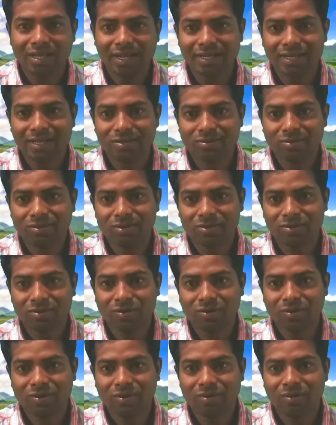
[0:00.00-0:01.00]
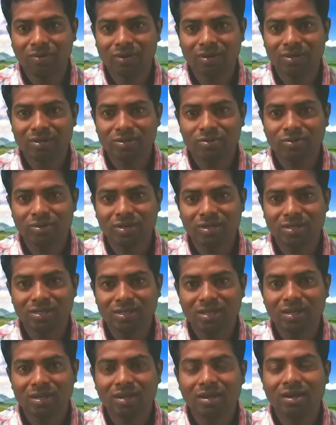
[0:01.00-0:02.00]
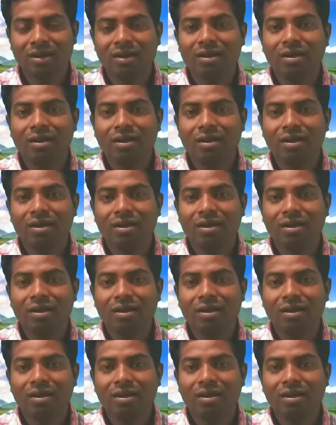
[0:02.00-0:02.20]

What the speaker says: that is also, okay, students.